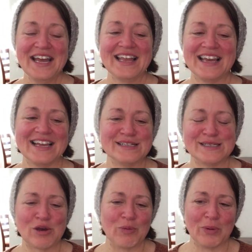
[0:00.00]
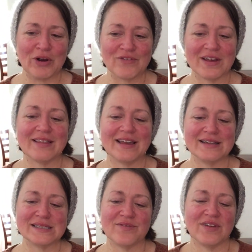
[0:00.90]
Like, it's so perfect. Like,
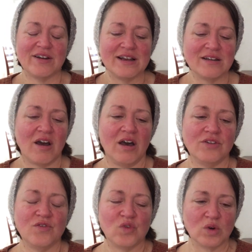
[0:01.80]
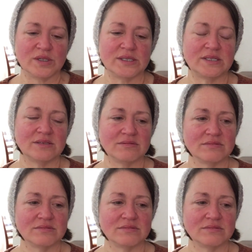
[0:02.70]
it's a very non-forced